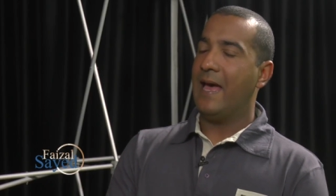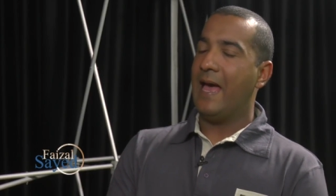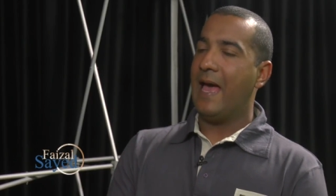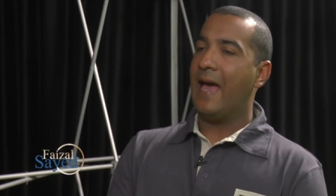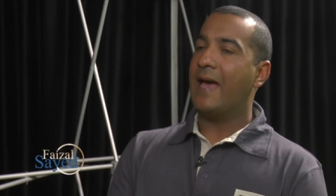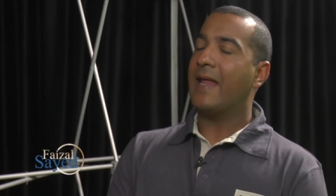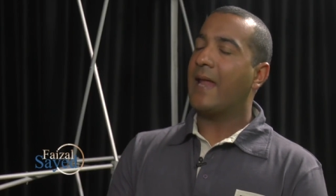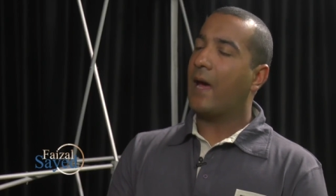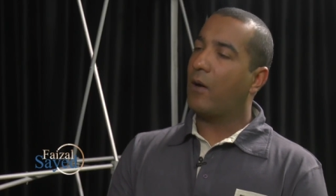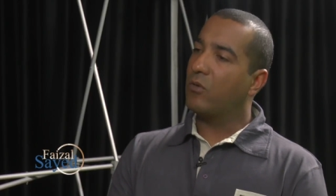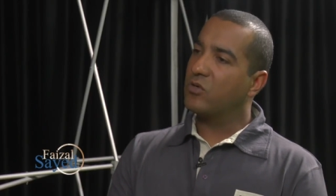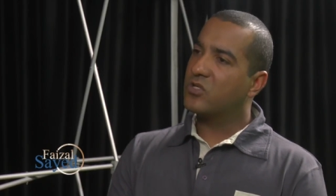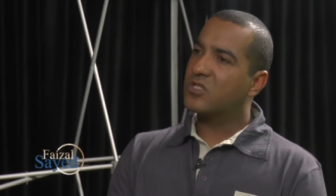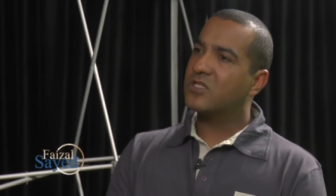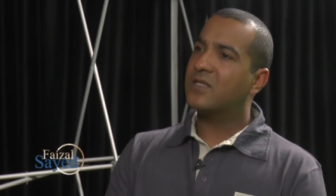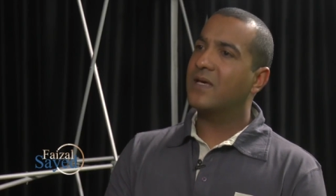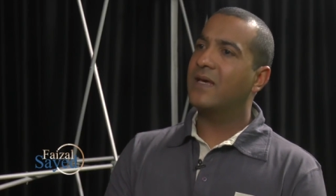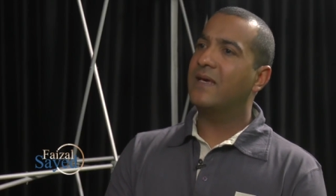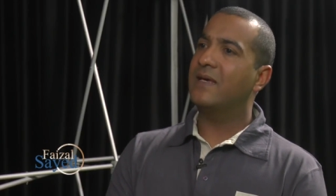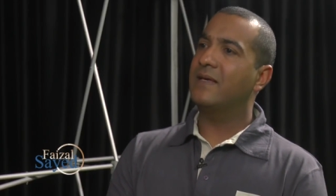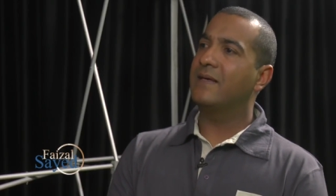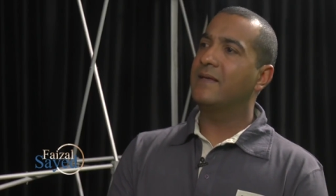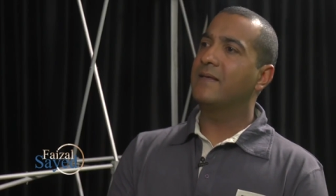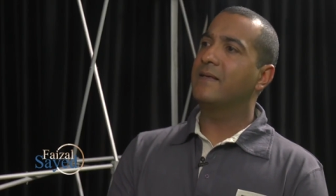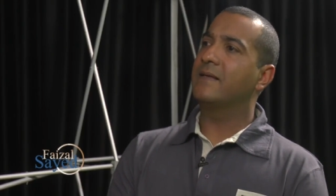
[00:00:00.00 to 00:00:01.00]
And I would
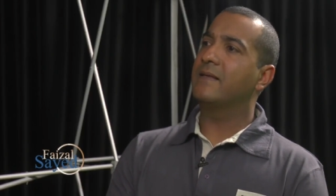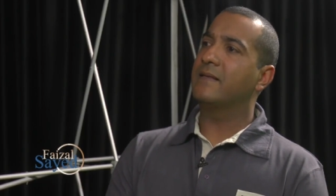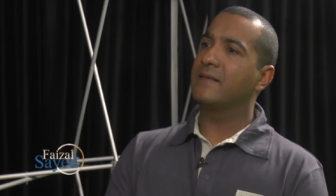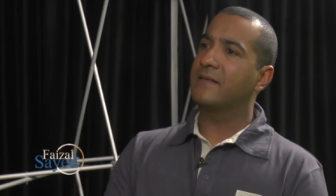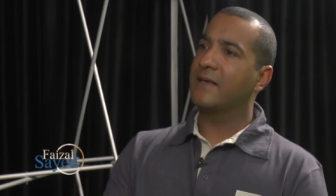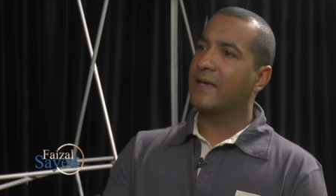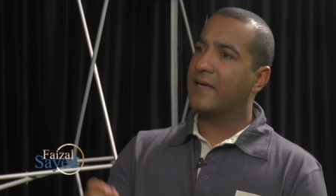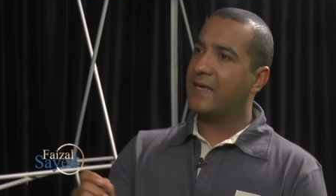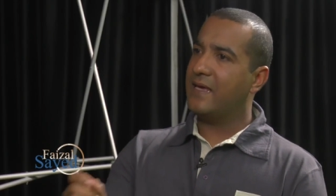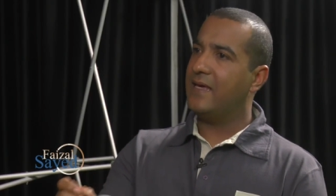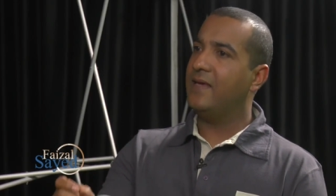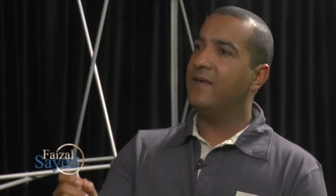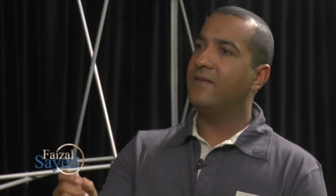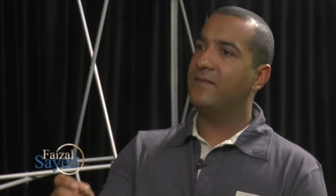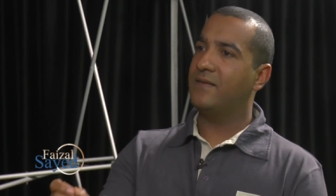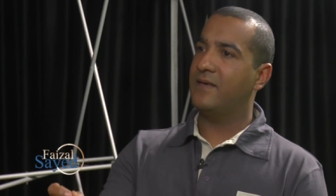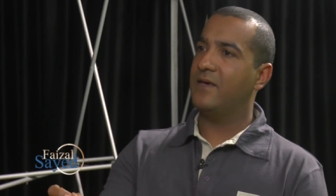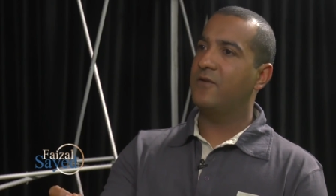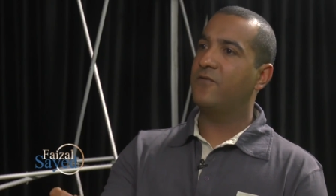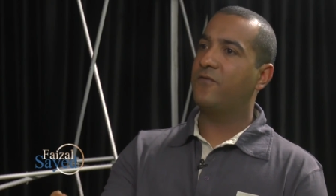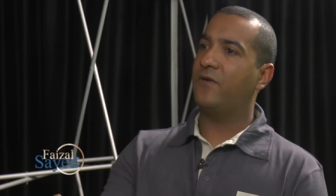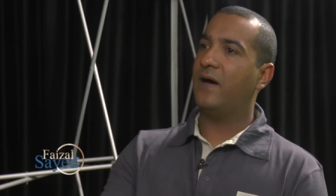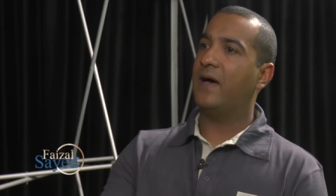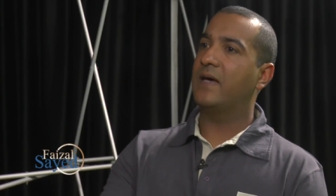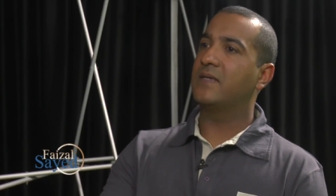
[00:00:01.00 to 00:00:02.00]
say the key there,
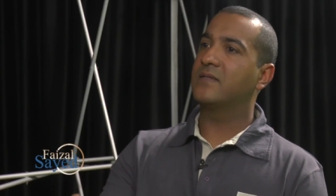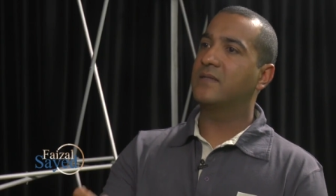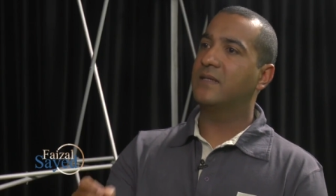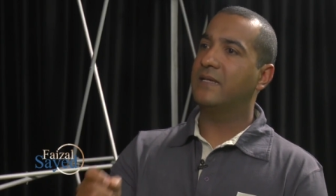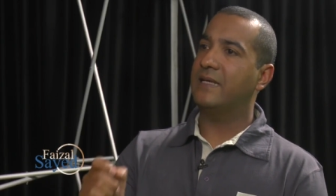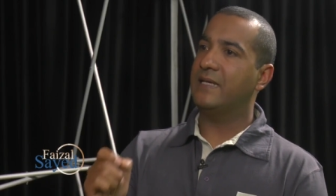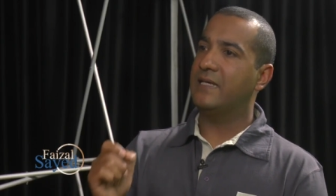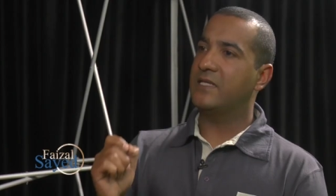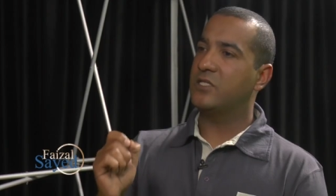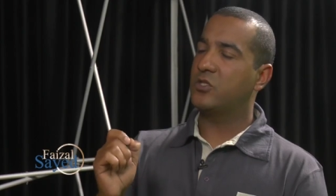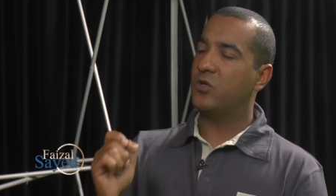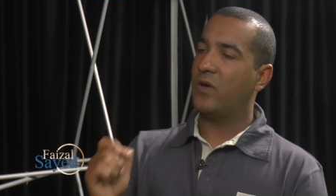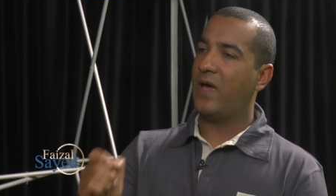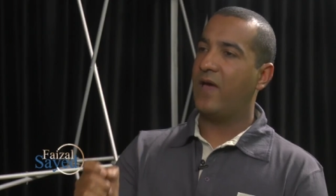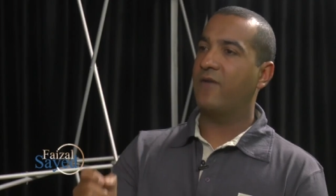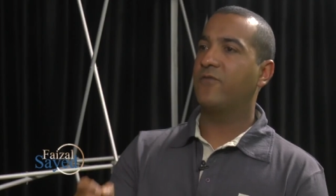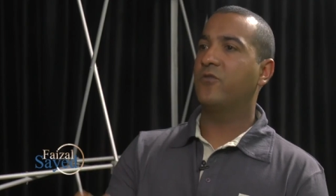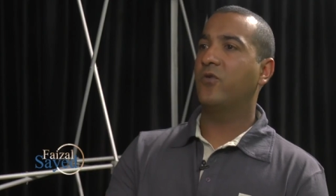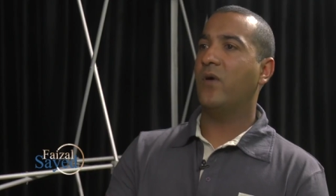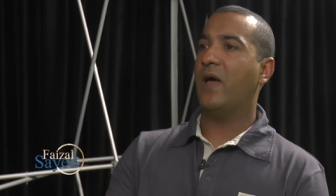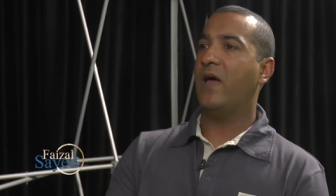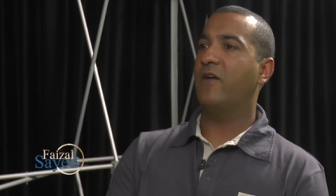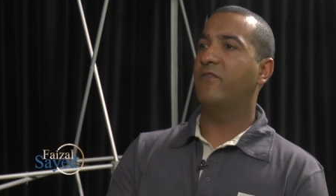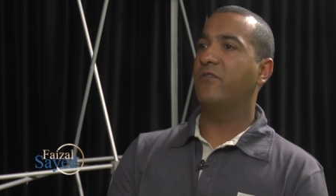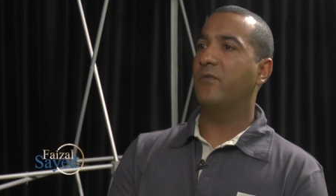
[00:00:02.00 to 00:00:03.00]
Faizal, is you have
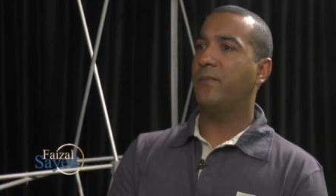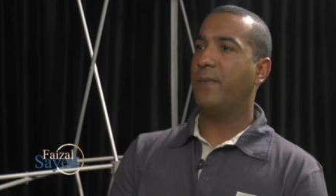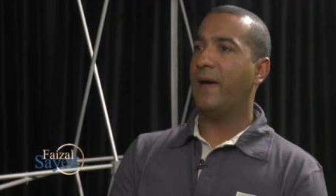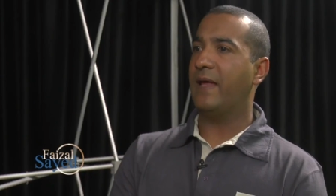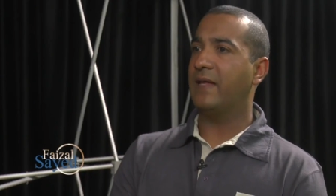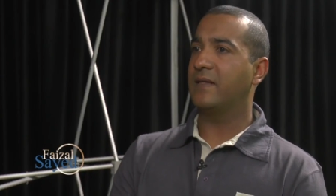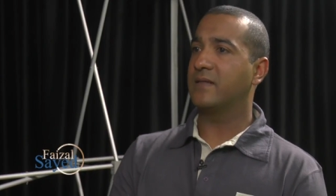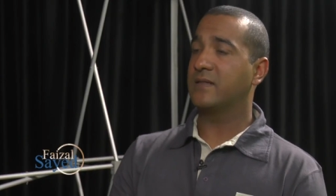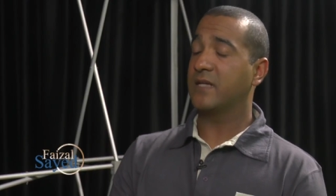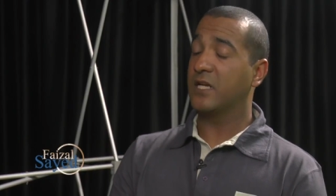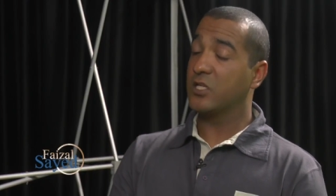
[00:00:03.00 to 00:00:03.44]
to have a balance.